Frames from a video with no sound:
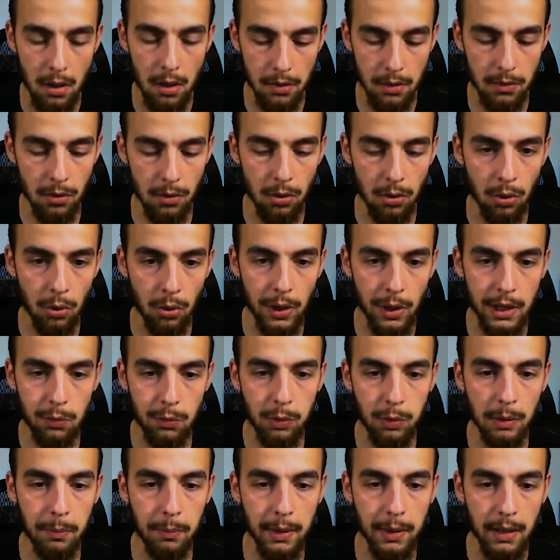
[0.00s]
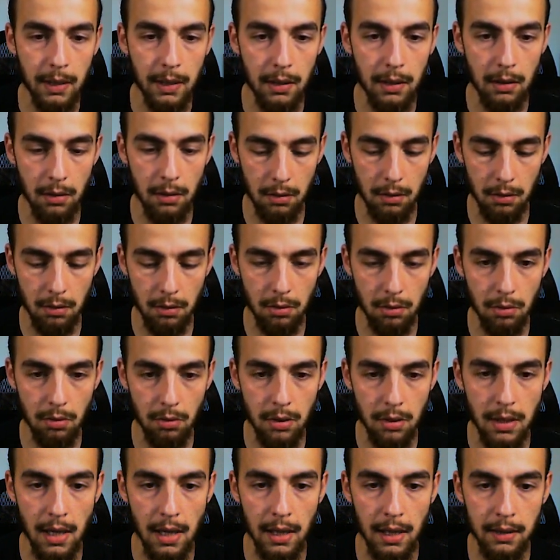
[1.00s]
So it will be
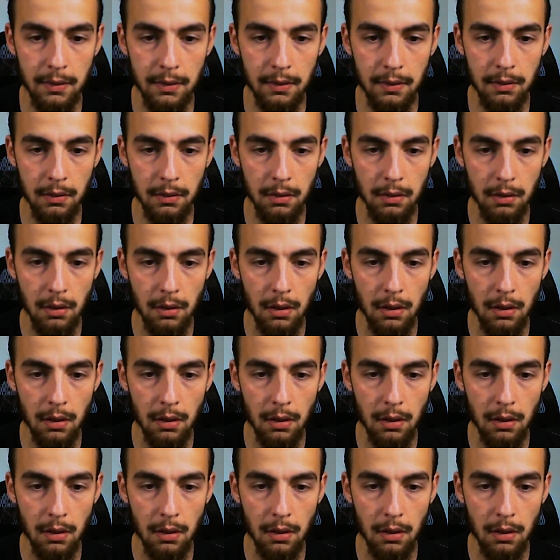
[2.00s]
get